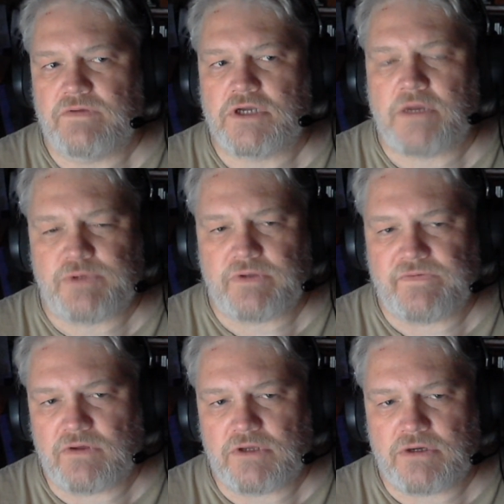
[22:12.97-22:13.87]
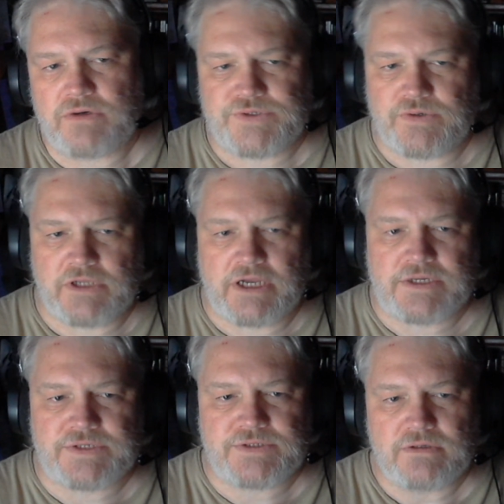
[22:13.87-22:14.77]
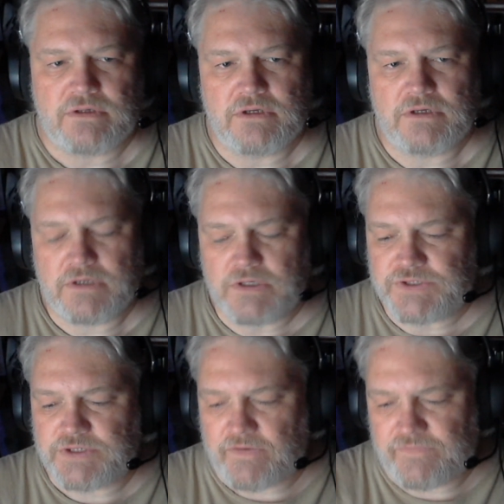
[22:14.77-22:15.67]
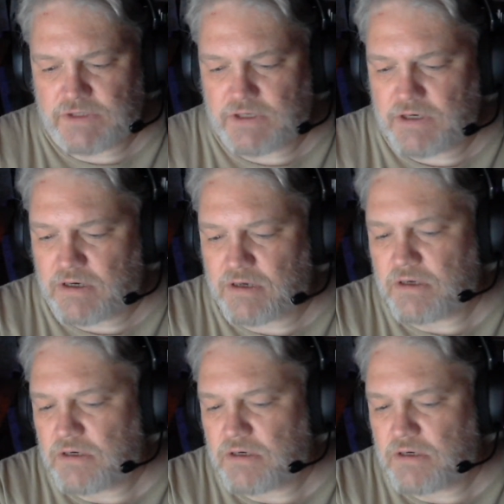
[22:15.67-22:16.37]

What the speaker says: a couple of years or less is tough to hear.